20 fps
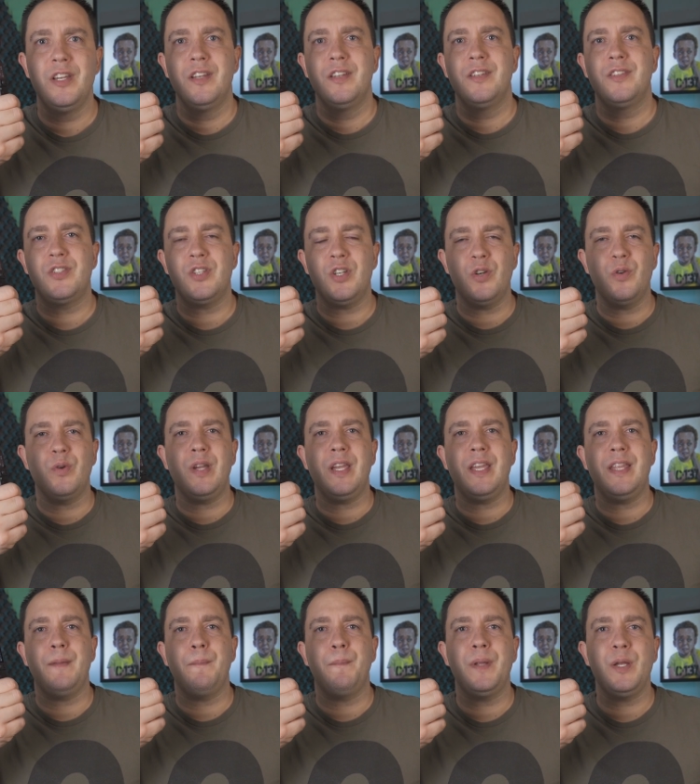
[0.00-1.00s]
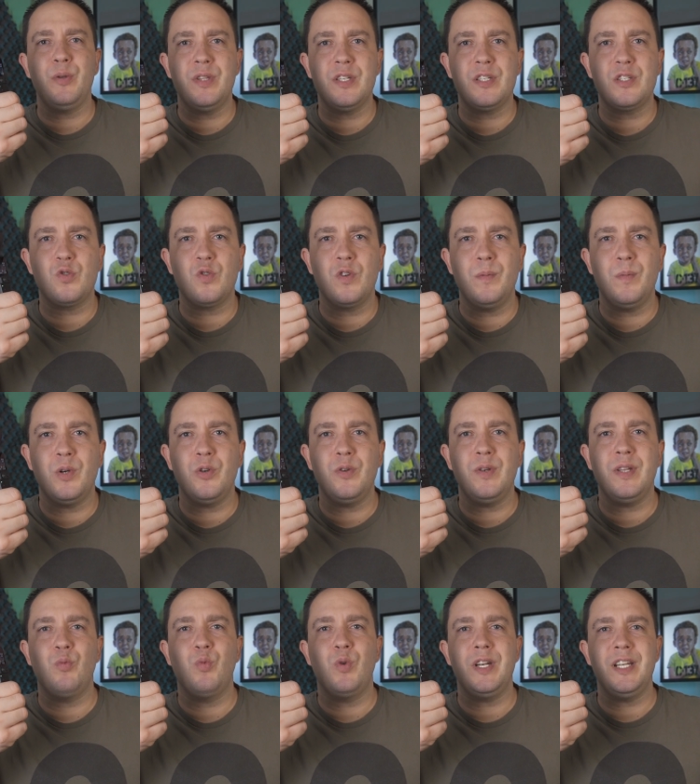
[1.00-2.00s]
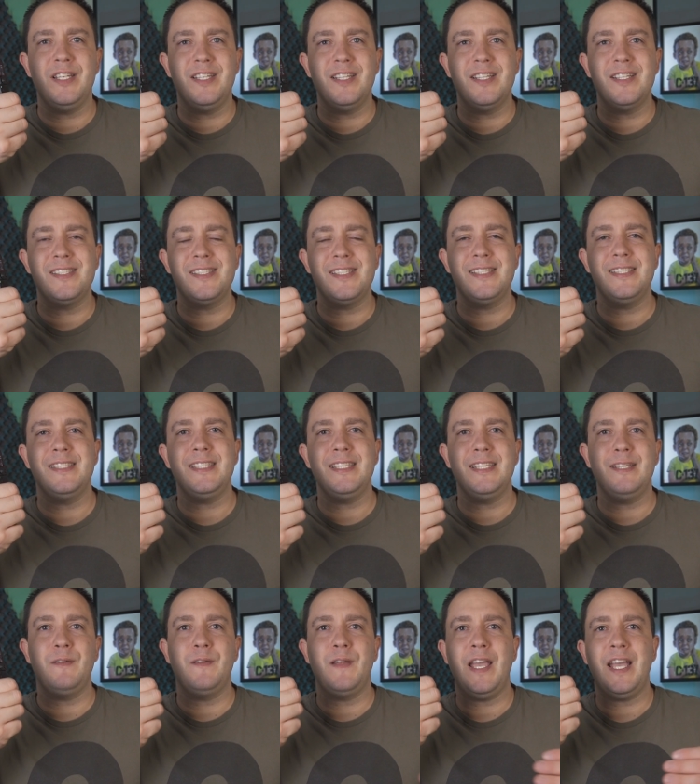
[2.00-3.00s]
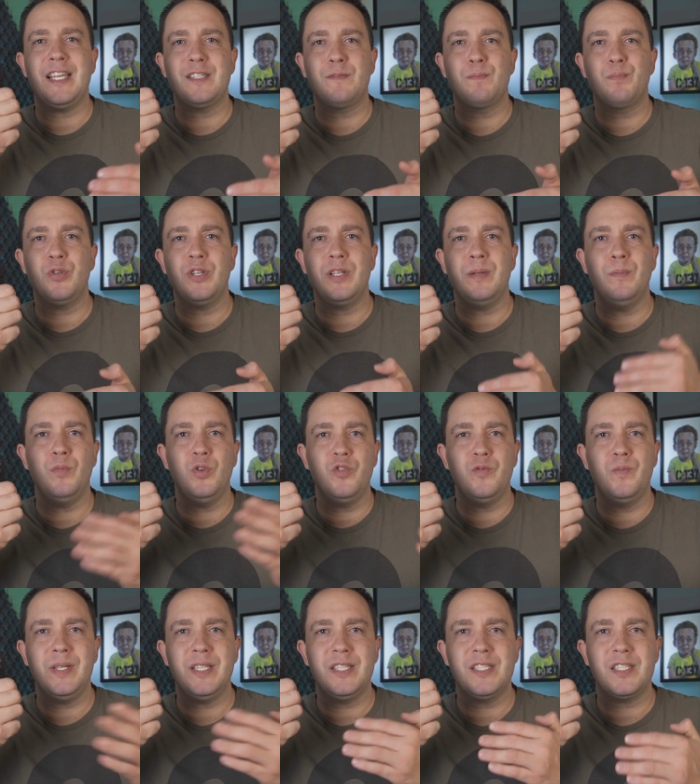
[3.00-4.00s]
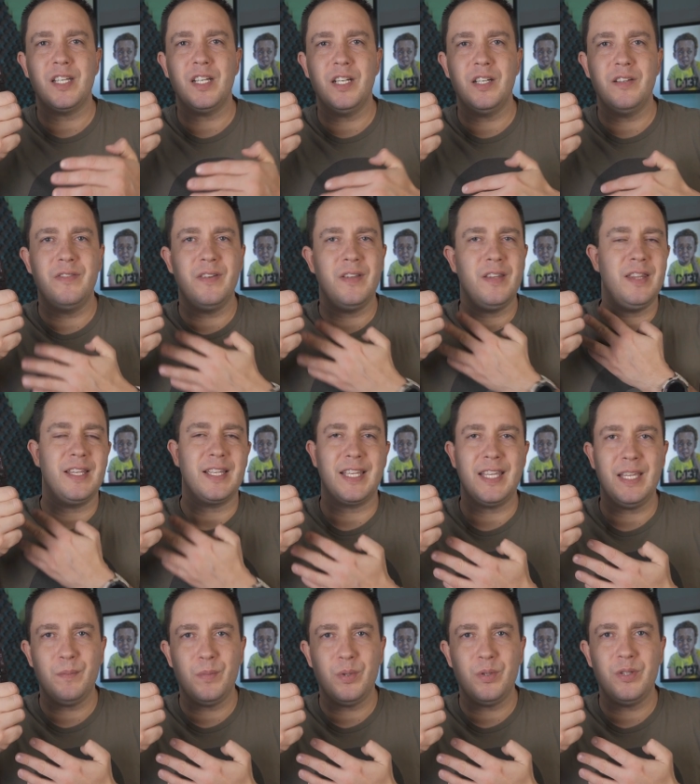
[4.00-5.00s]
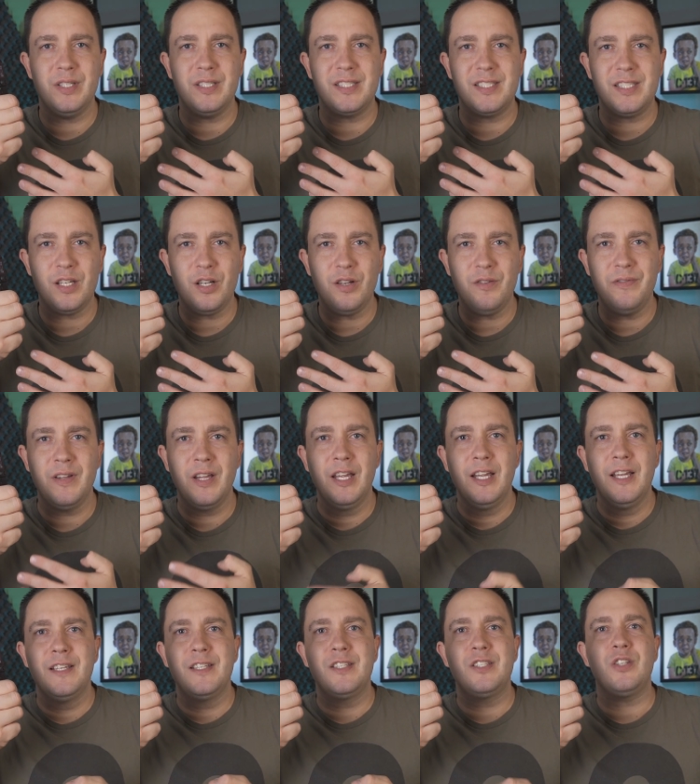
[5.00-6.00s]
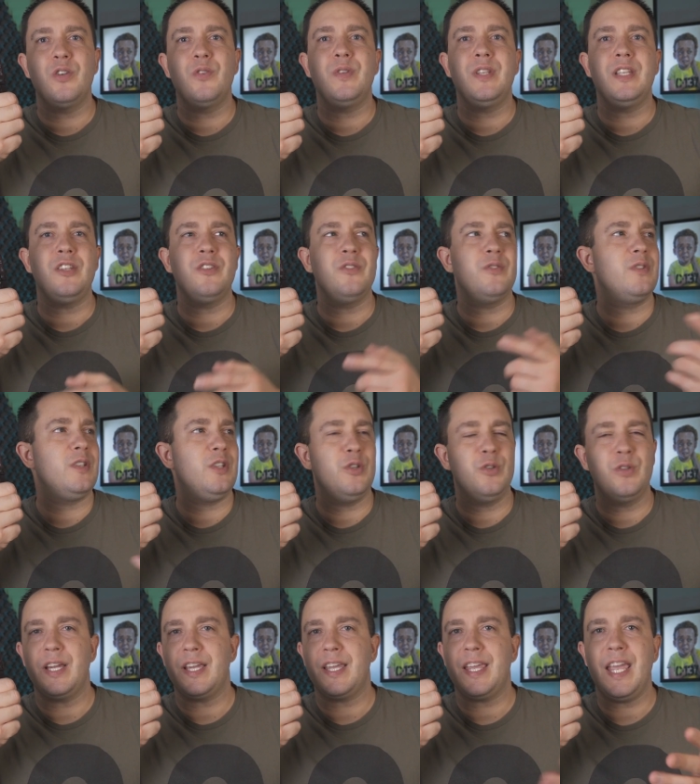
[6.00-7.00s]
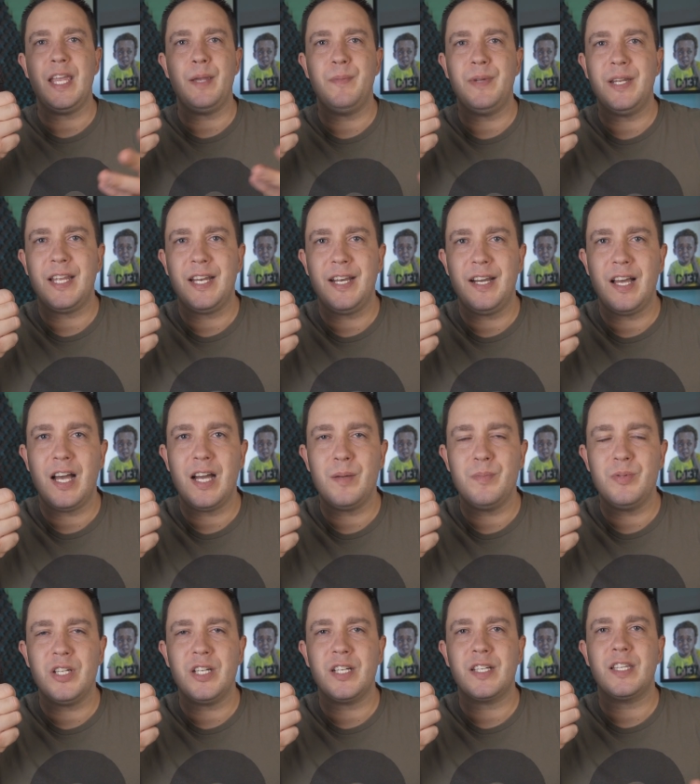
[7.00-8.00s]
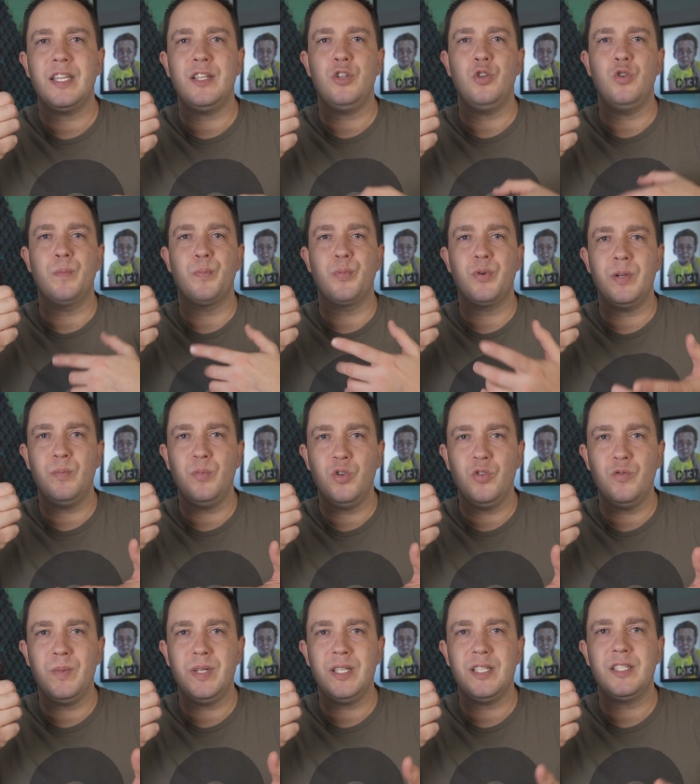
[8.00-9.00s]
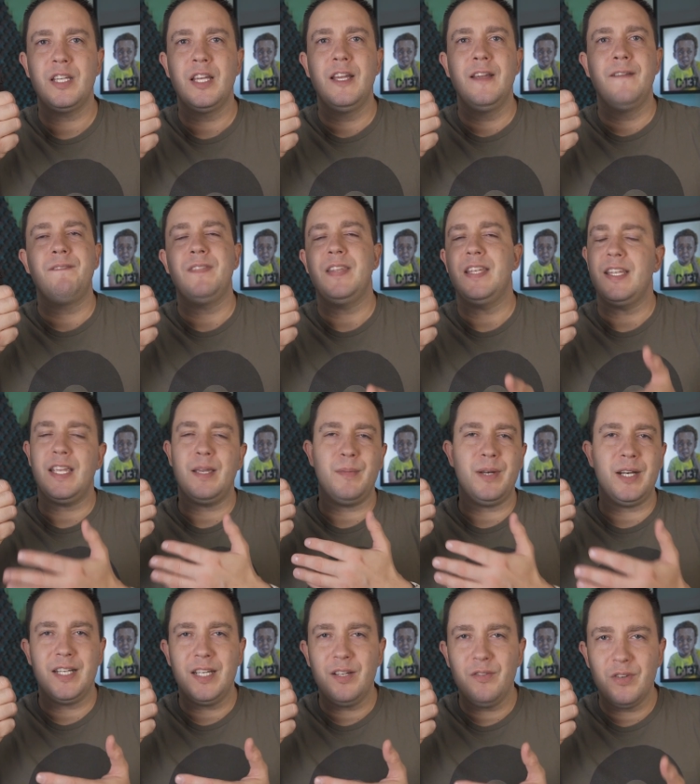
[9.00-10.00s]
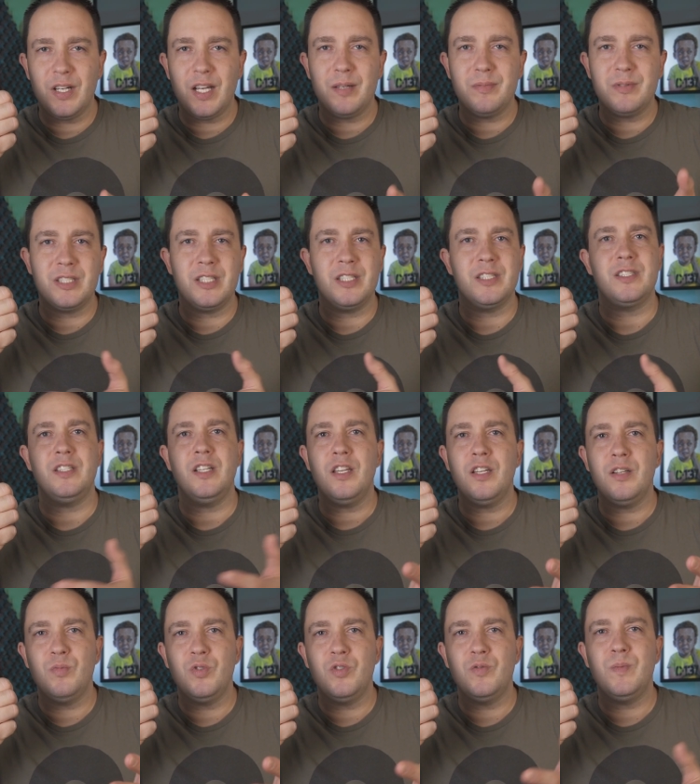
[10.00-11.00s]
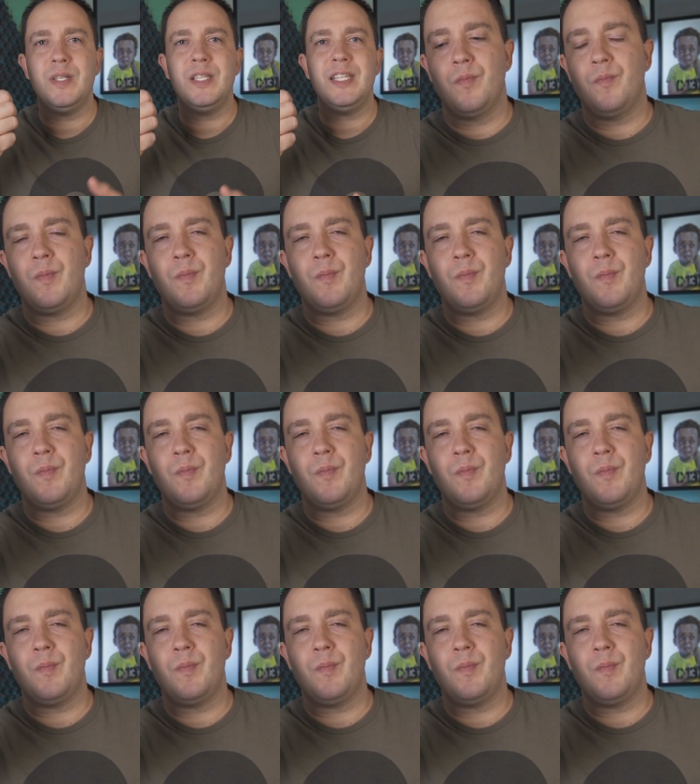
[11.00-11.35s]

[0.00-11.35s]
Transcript: So, and then play with the story mode. What it does is it has pre-movements of the gimbal itself. So then you like aim it at an object, do a pre-movement, then you aim at a different object, does another movement.